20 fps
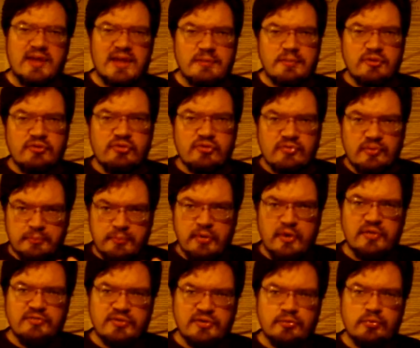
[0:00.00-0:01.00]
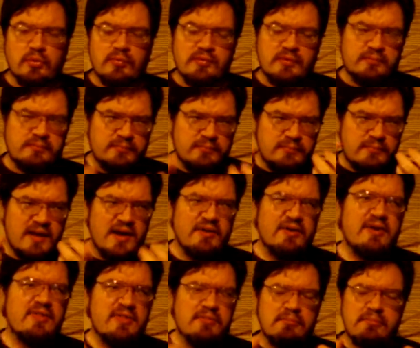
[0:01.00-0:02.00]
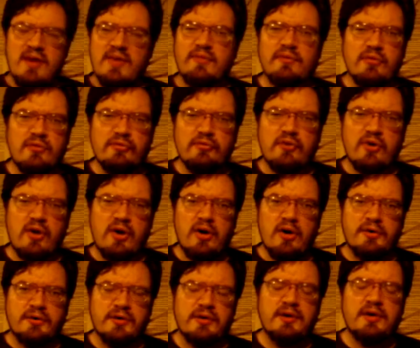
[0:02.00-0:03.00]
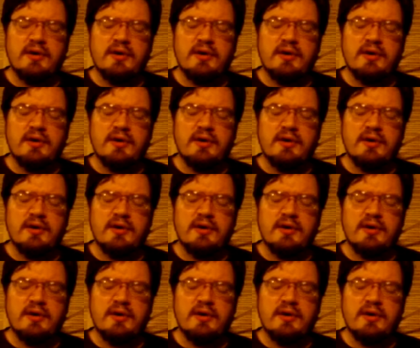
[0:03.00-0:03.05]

image of a perfect woman, Mary, the Mother of God,